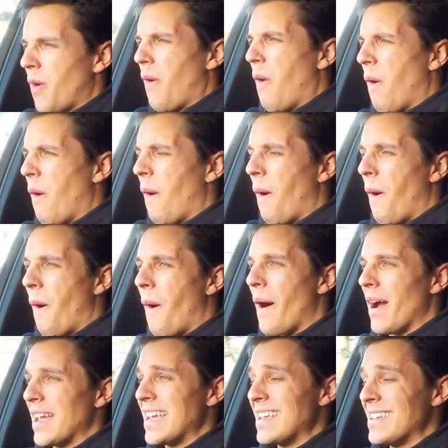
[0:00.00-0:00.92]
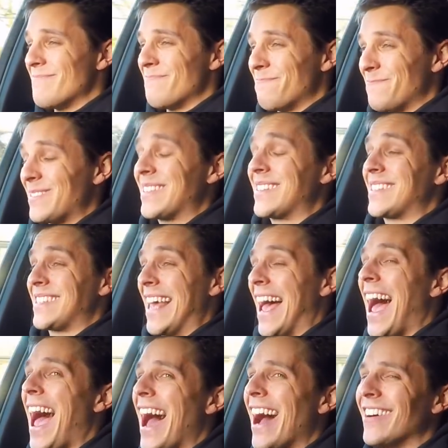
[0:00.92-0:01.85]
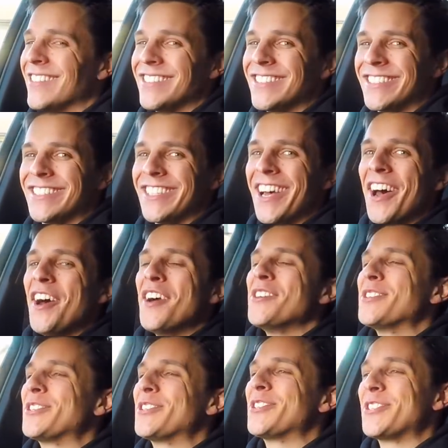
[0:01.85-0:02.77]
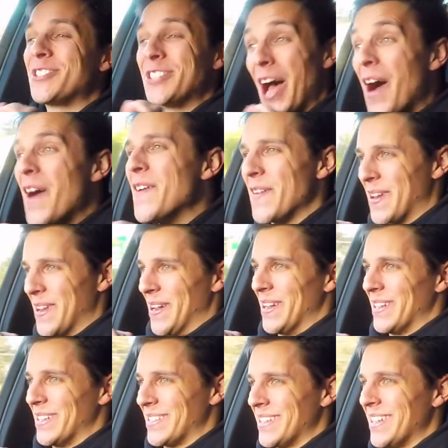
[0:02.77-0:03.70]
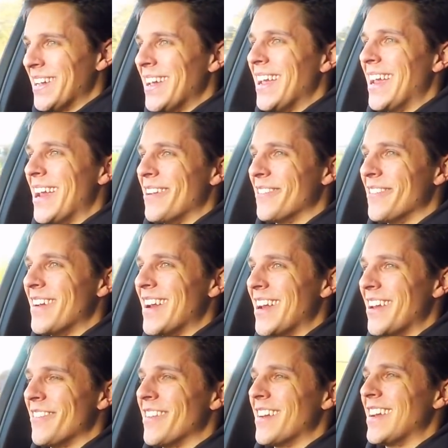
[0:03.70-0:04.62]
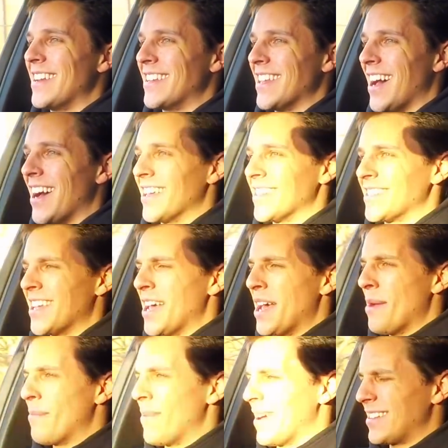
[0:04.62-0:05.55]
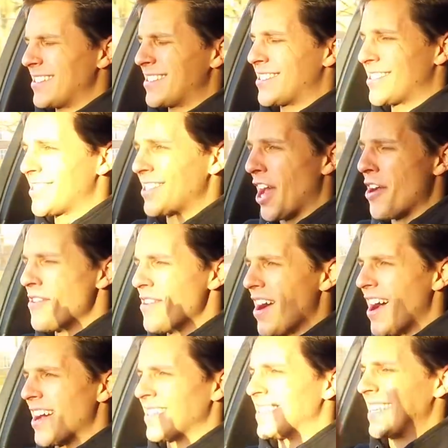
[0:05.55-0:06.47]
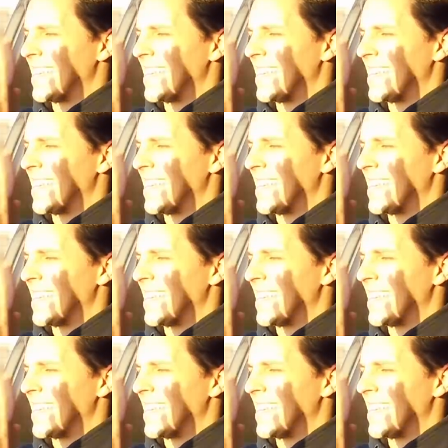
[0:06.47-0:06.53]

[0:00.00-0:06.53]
Oh, it sounds so good. It really, really does. But so nice to